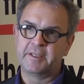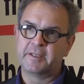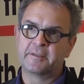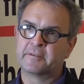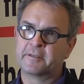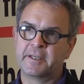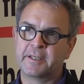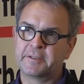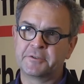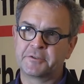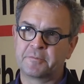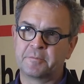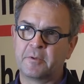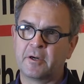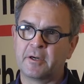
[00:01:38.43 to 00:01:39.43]
800
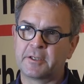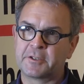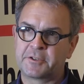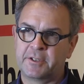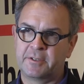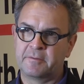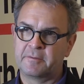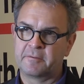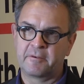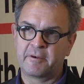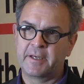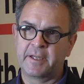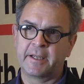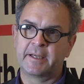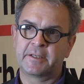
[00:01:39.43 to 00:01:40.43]
acres of parks and
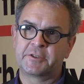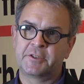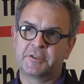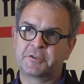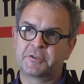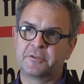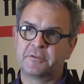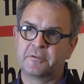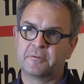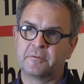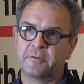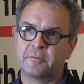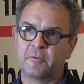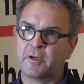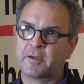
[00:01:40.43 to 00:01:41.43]
creating access to the
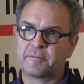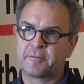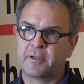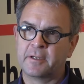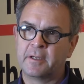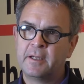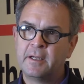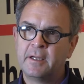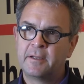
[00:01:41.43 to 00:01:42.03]
waterfront.